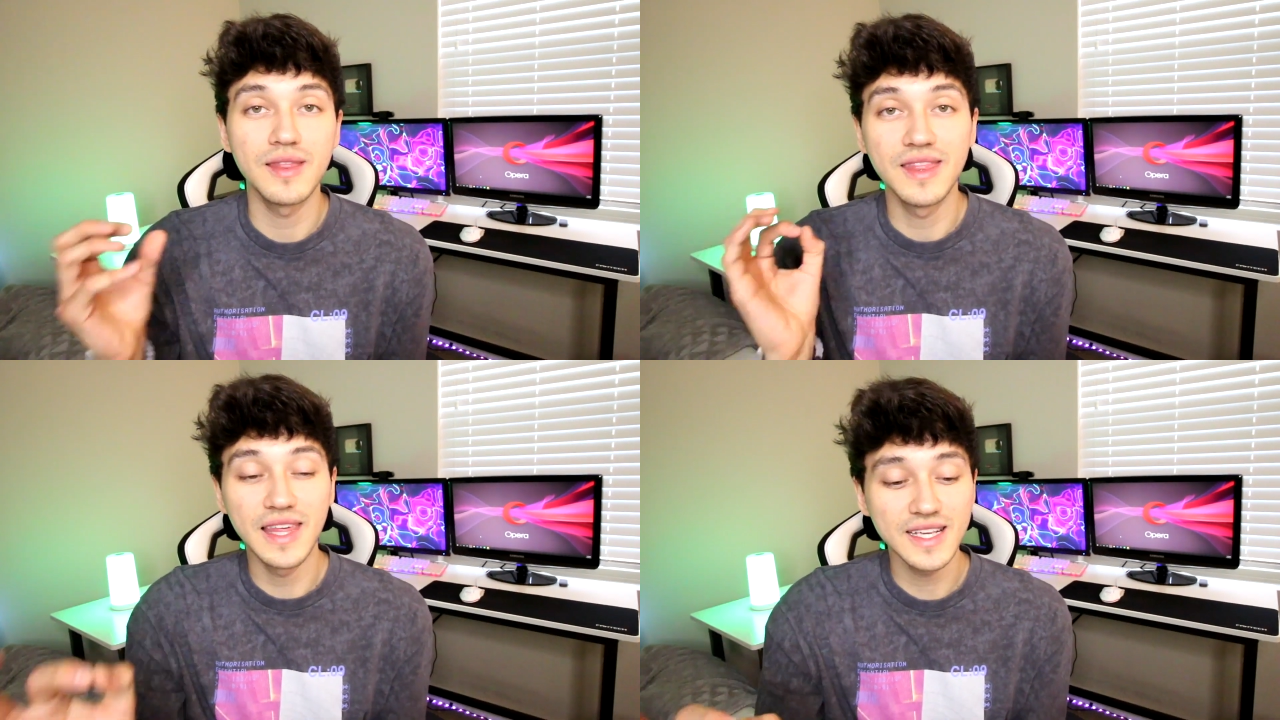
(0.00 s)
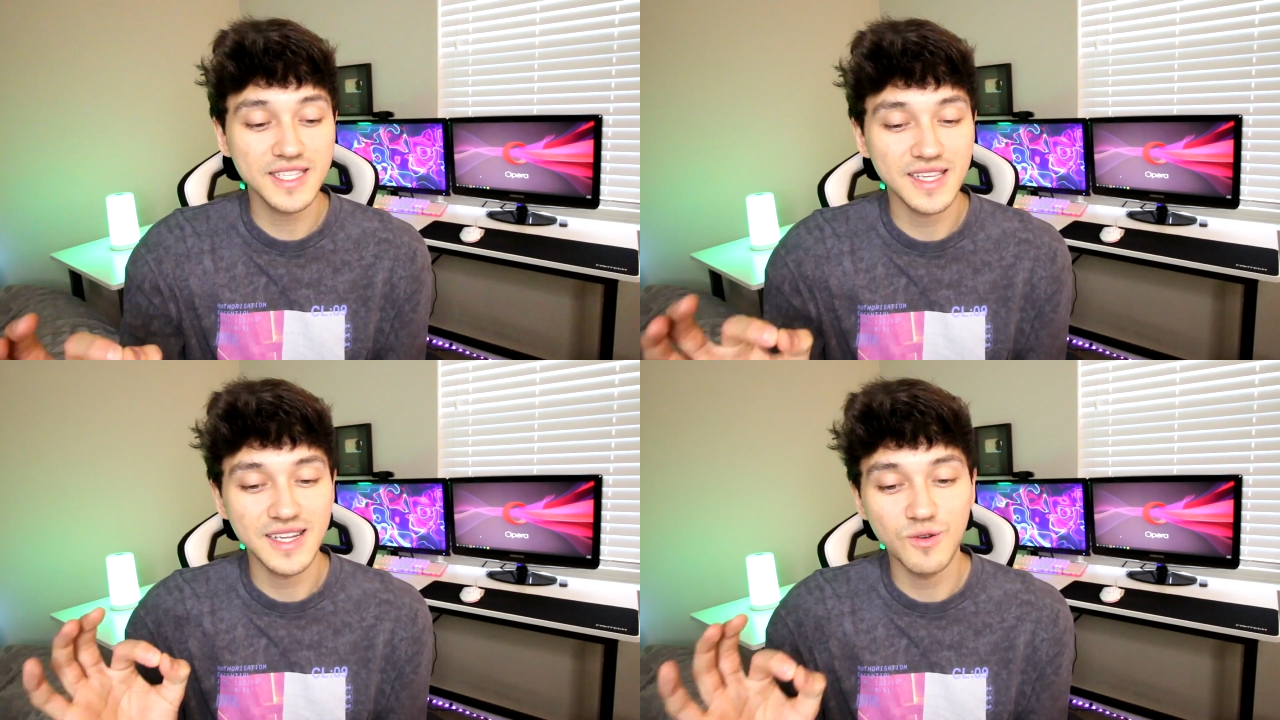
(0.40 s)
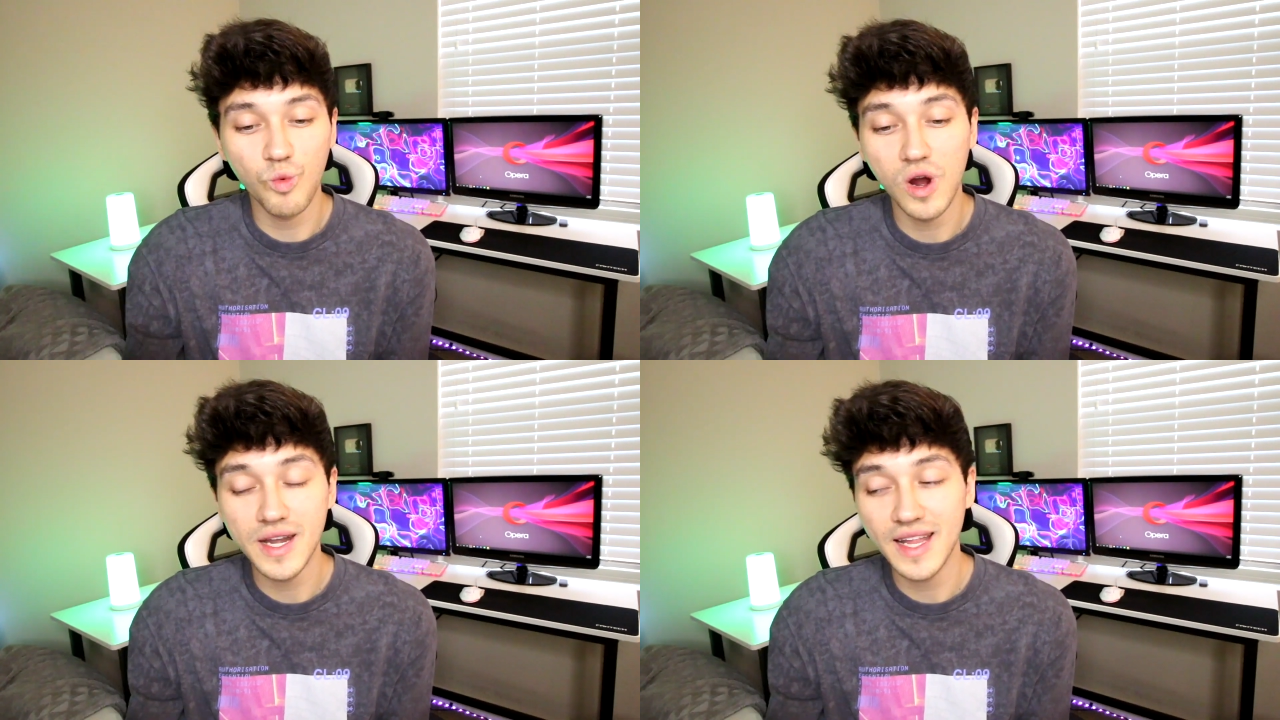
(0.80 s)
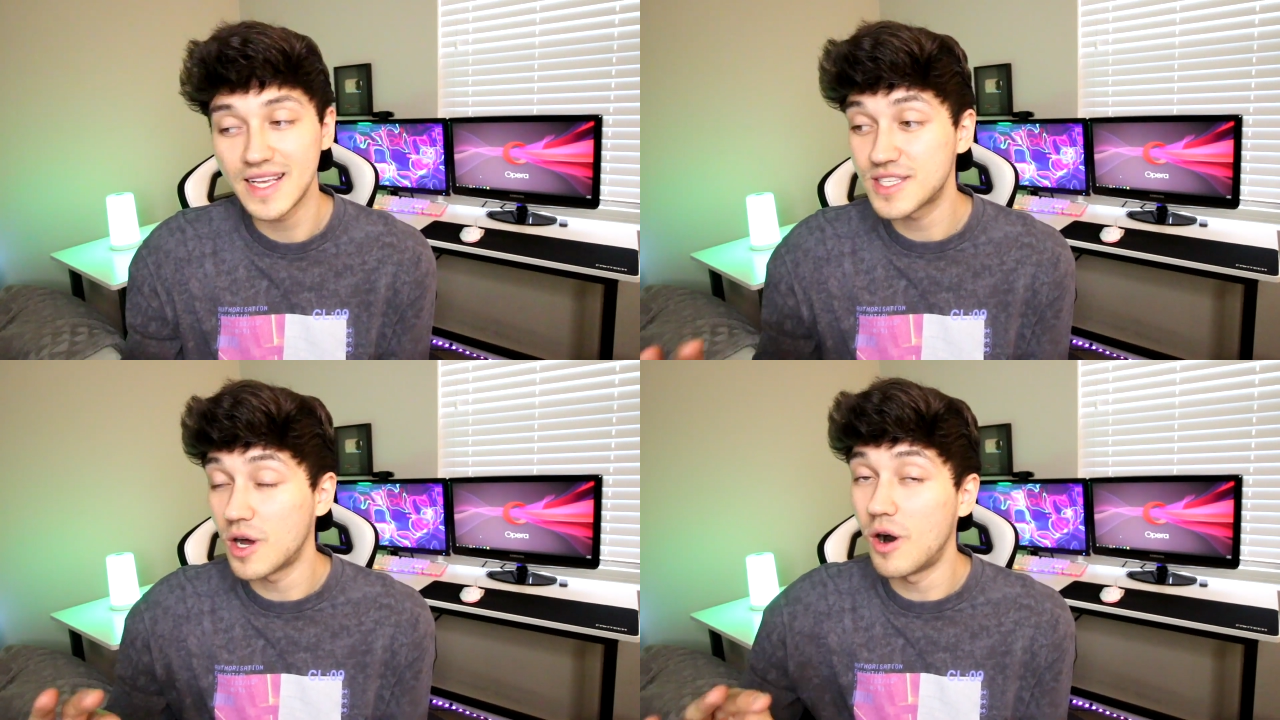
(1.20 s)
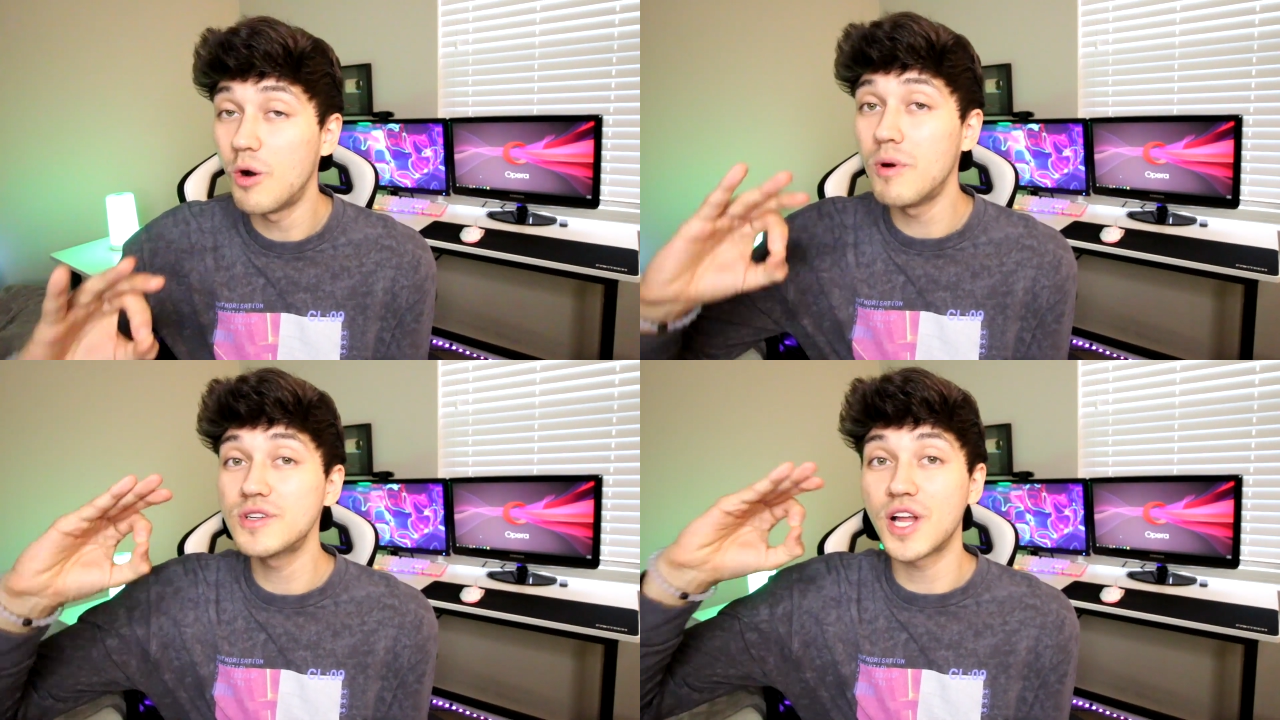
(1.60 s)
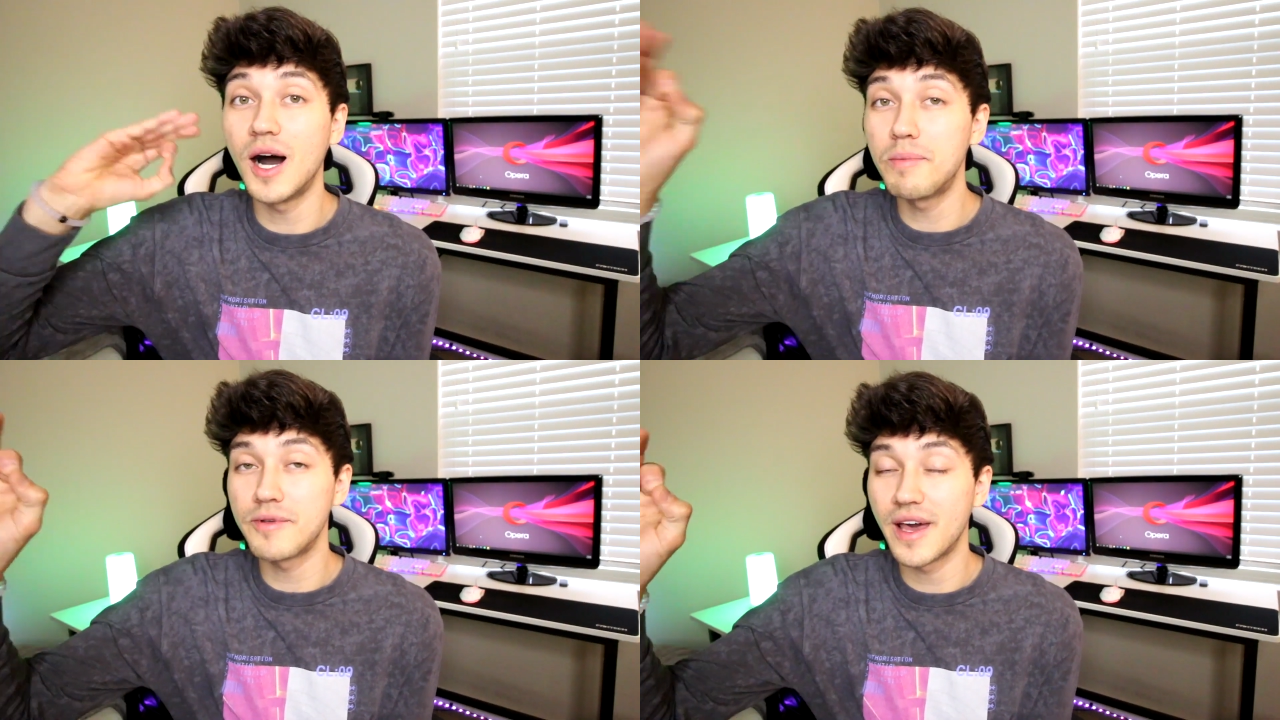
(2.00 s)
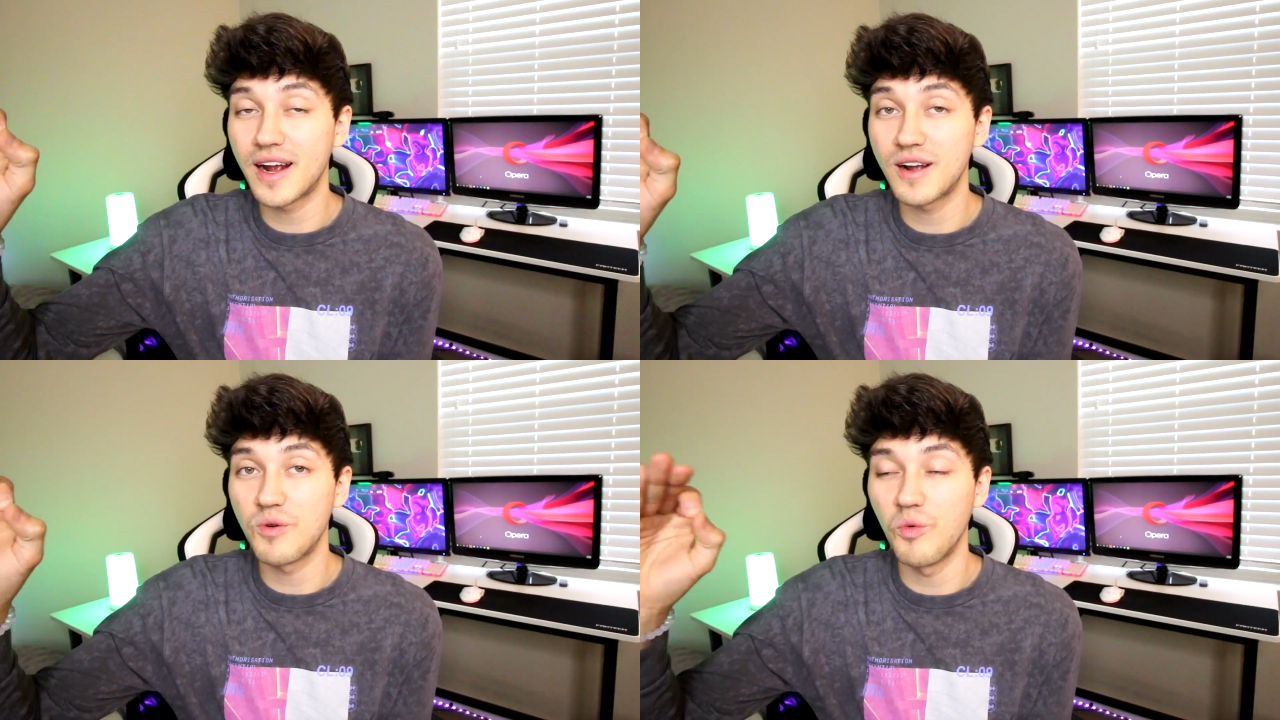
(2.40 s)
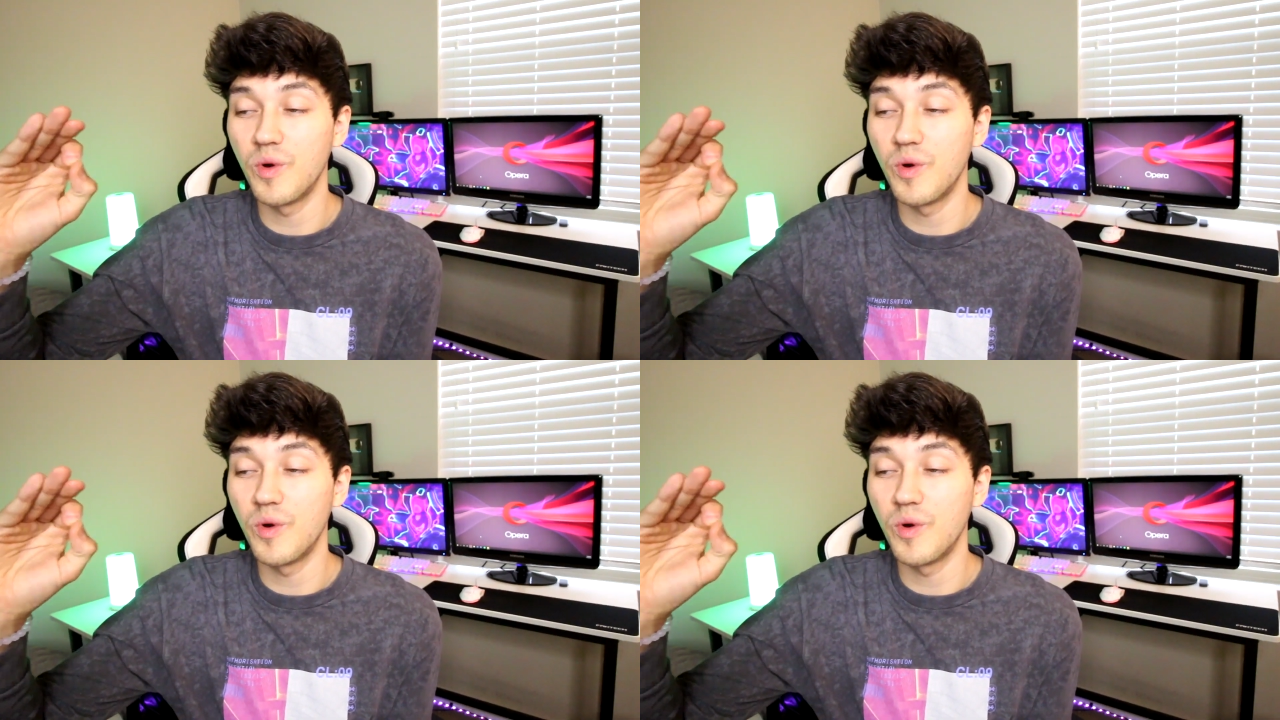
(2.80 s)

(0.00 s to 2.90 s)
and this one is almost up there